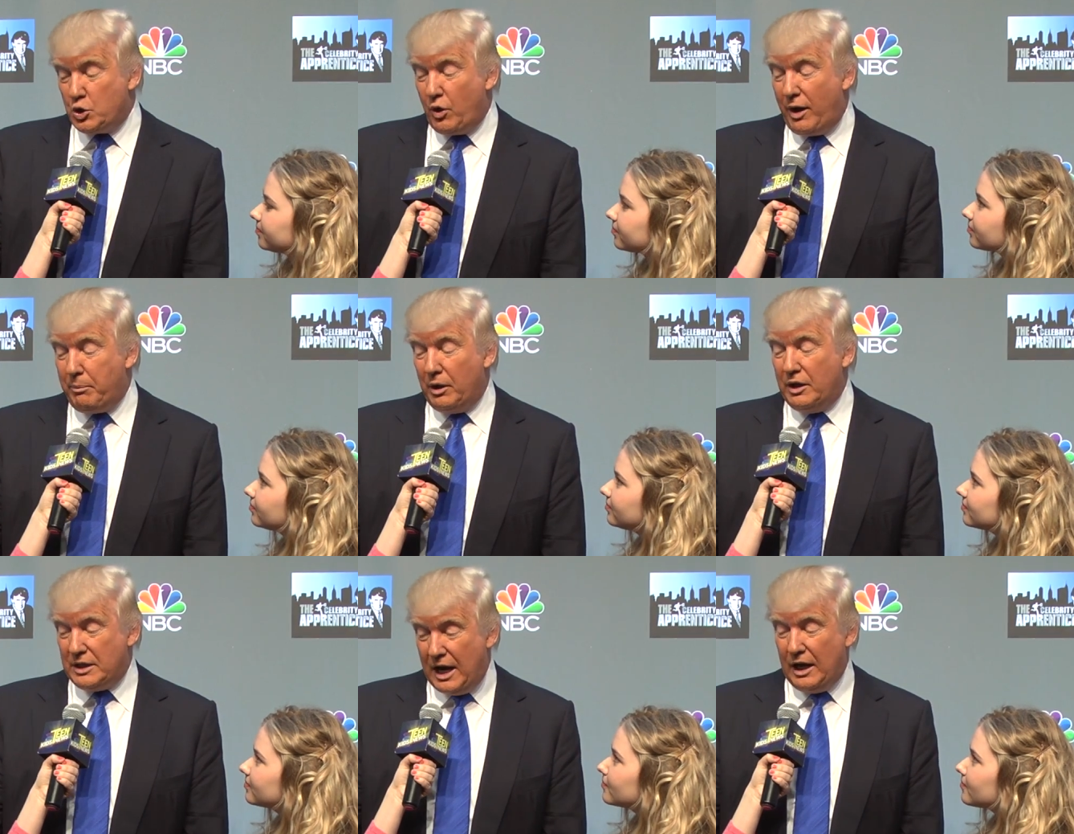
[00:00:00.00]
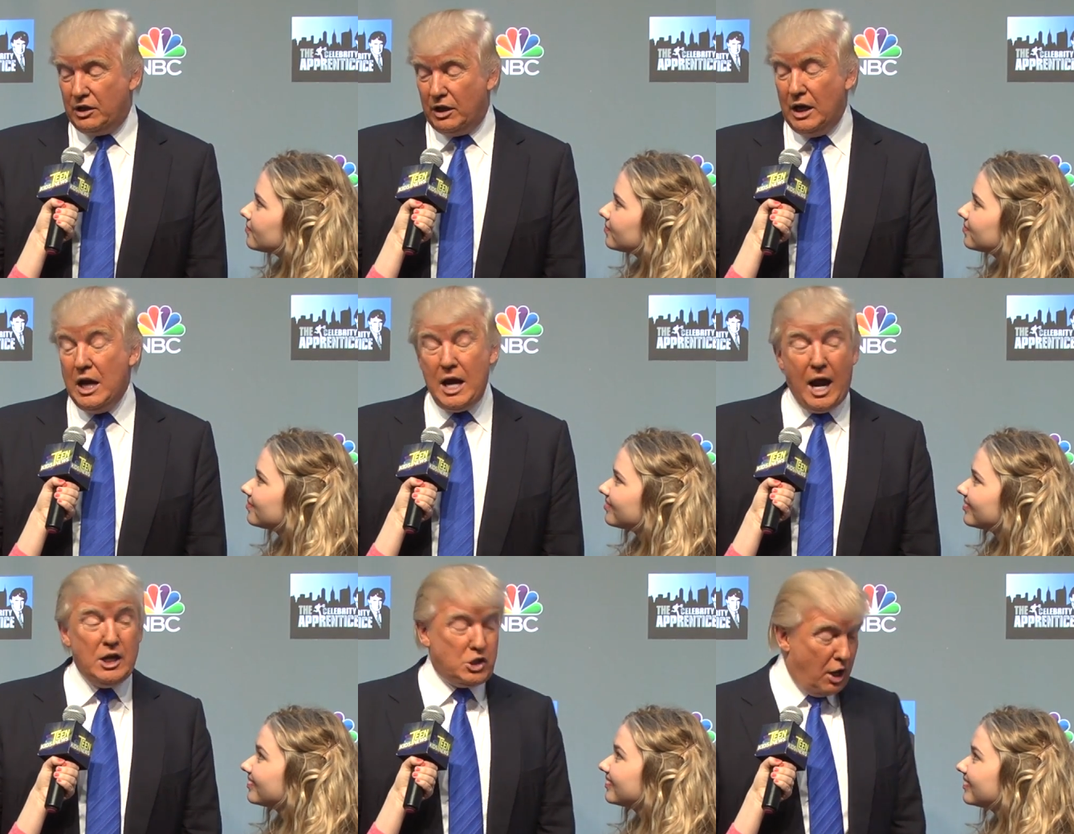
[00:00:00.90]
Speaker 1: incredible and talented
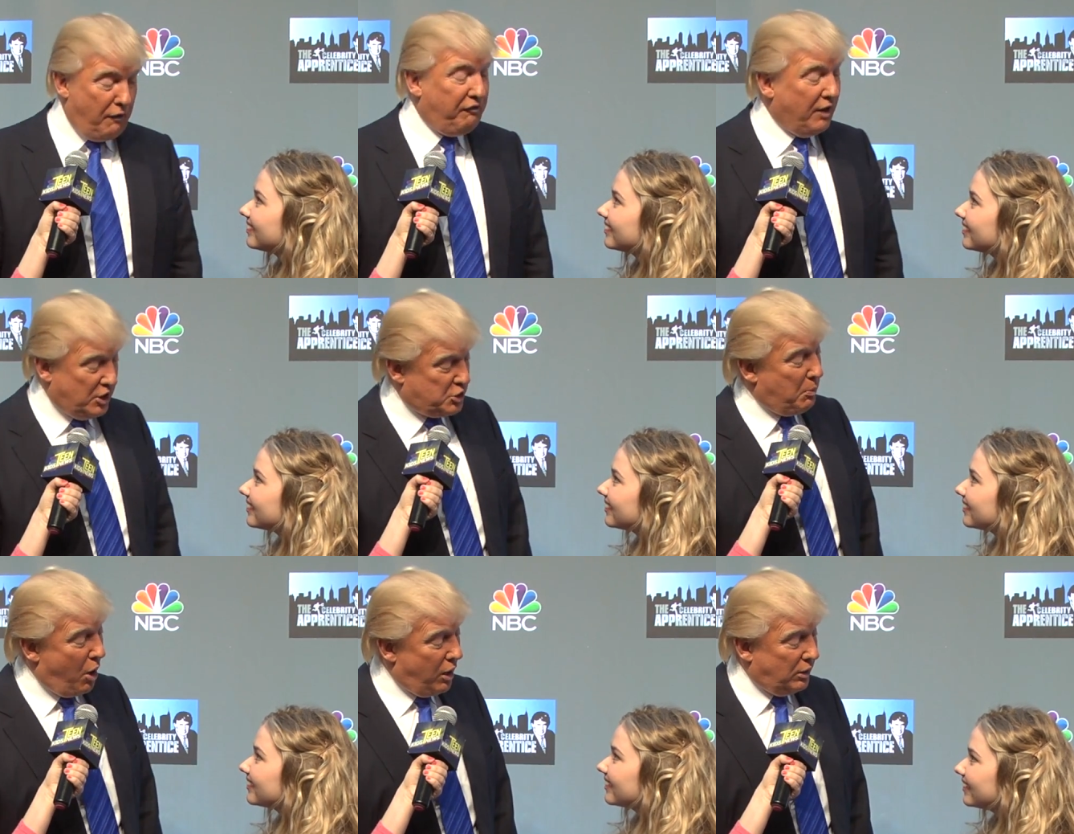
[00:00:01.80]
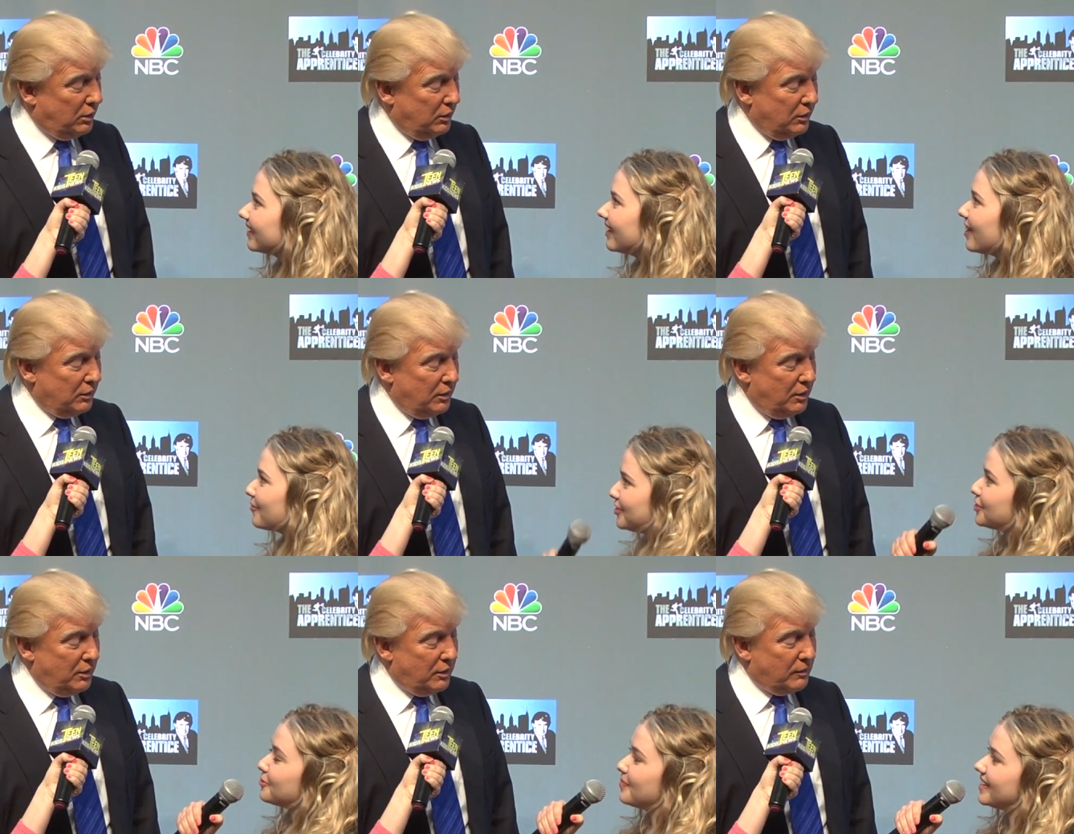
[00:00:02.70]
and tough and smart.
Speaker 2: Would
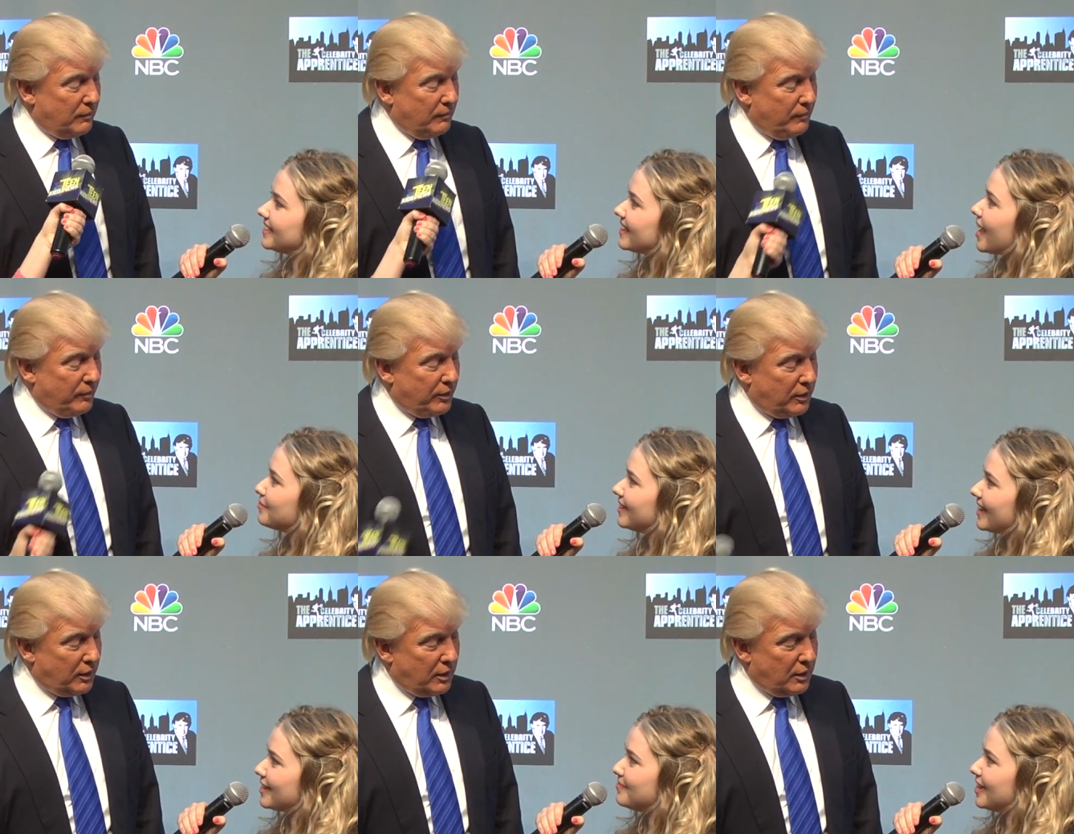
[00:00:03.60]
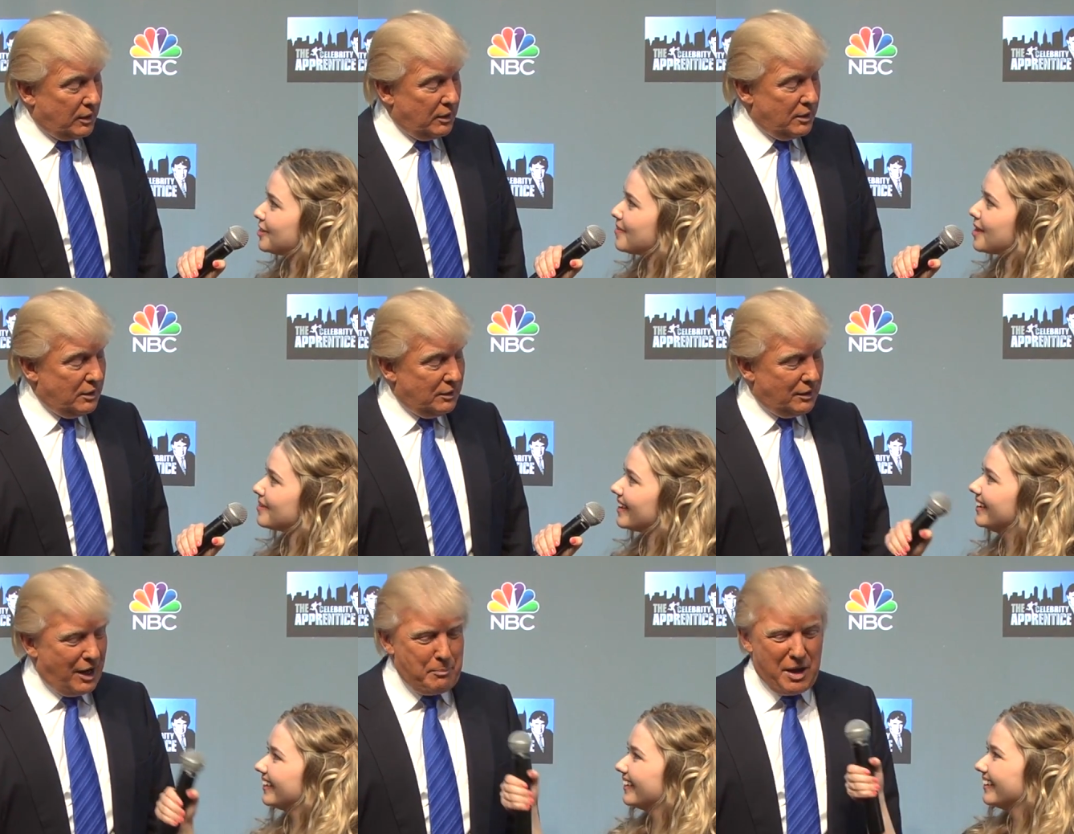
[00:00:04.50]
you admit to them that they could beat you, maybe? I
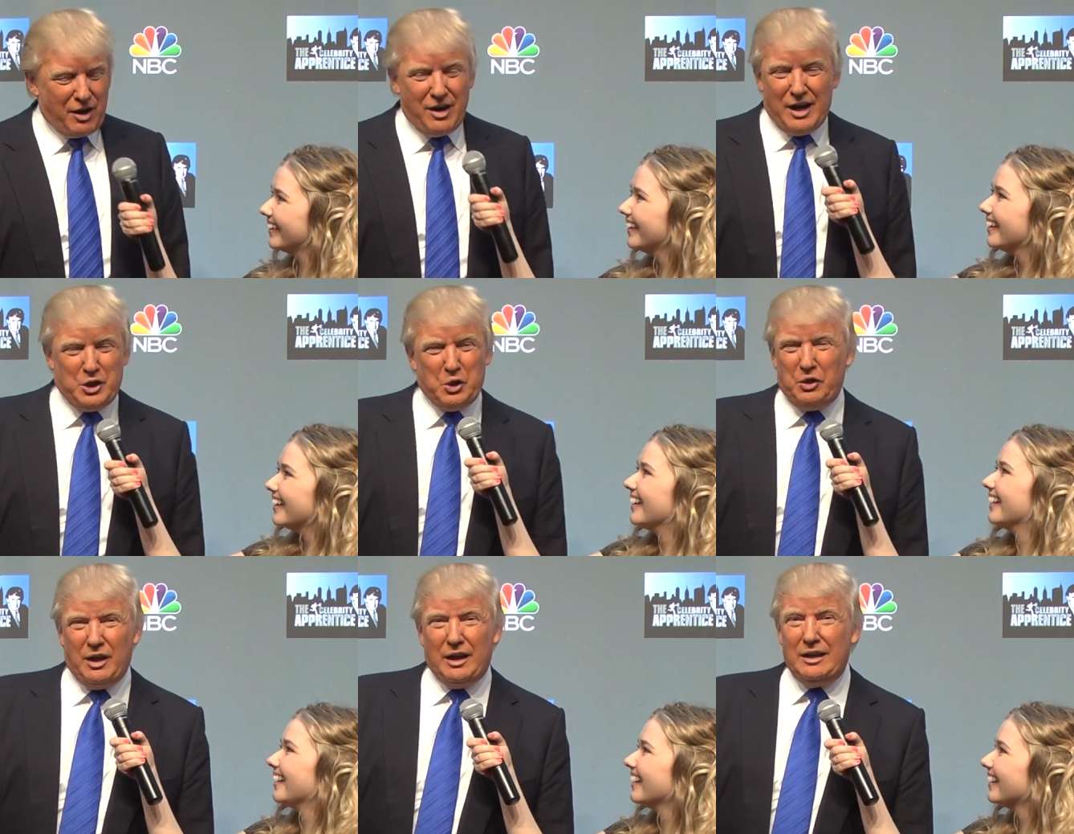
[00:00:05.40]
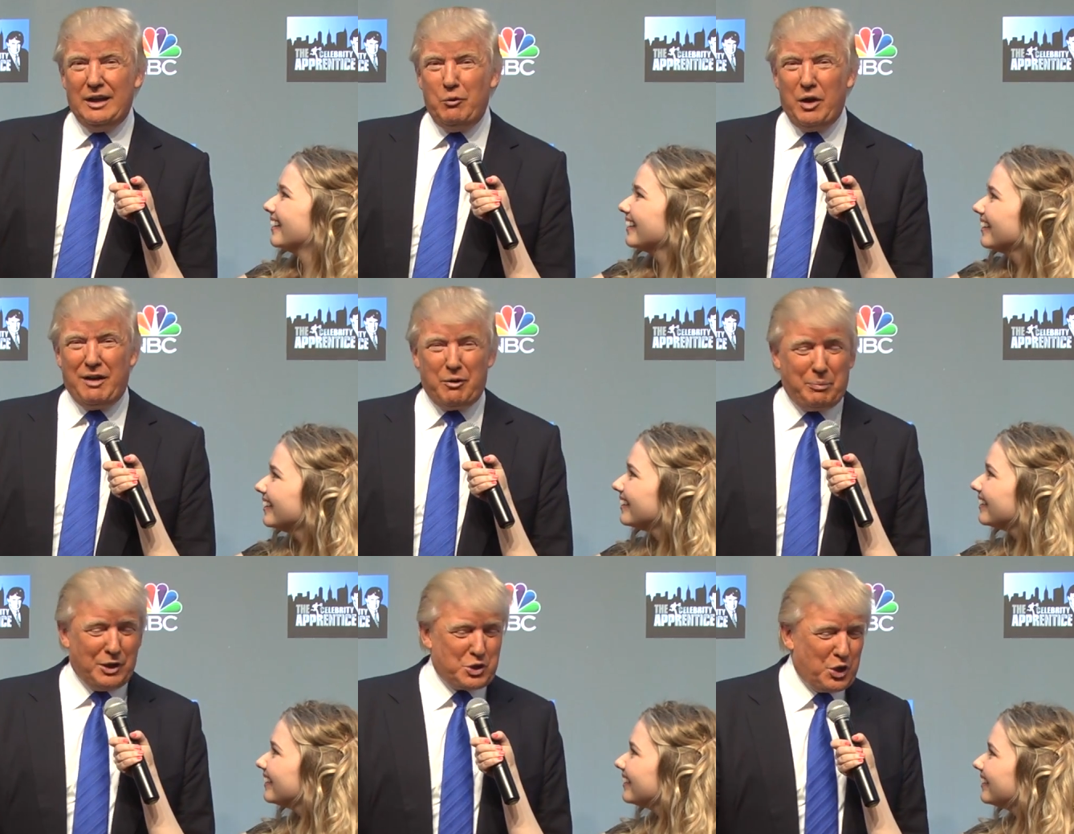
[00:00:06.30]
Speaker 1: better not do that. We'll have a
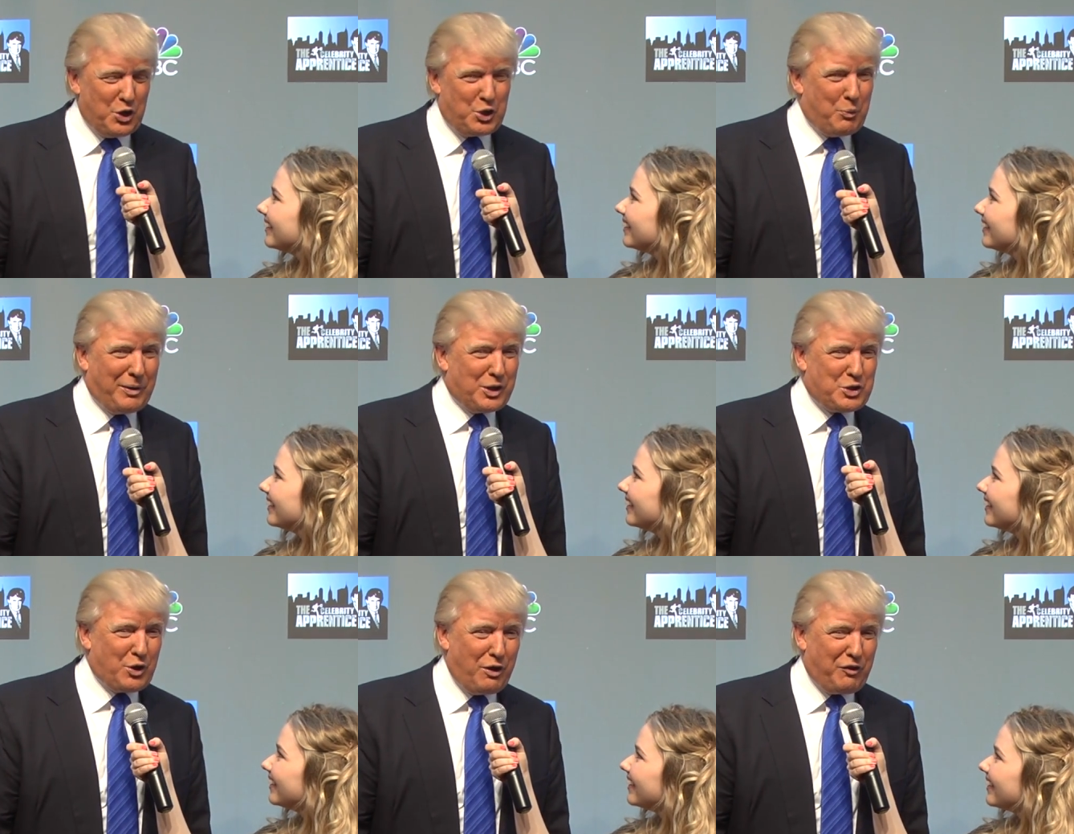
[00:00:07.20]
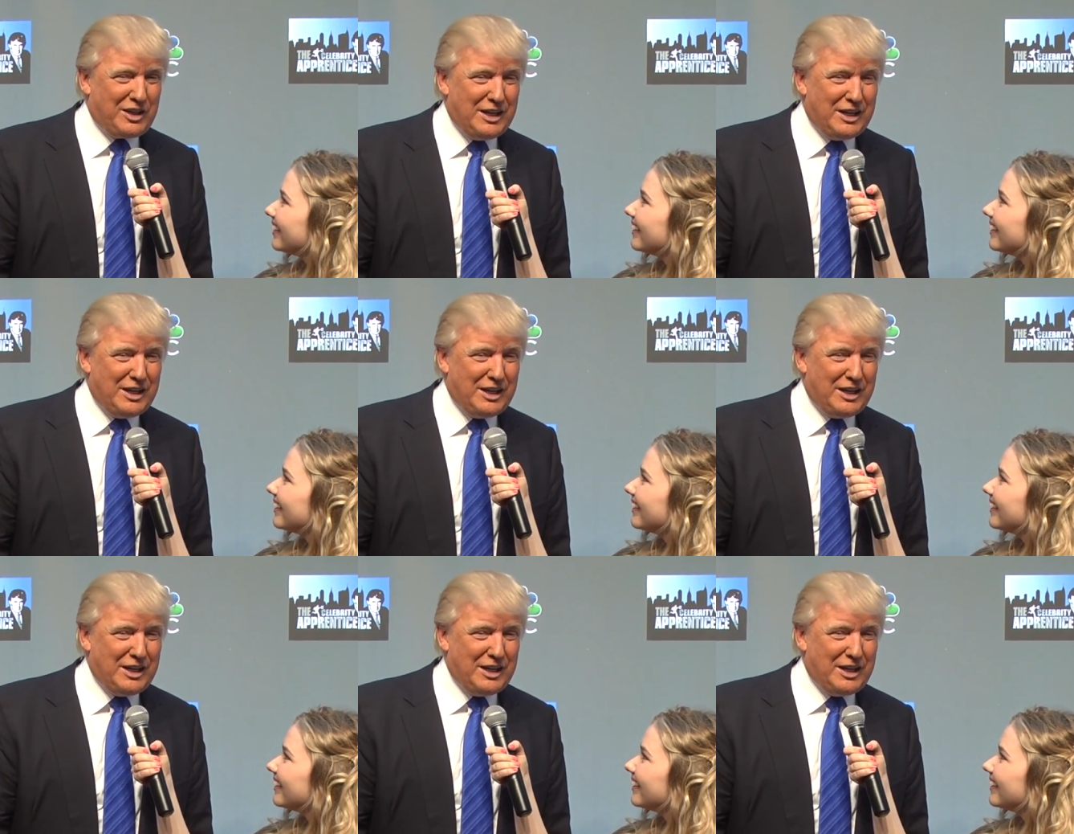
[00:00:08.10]
big story. Too big a story for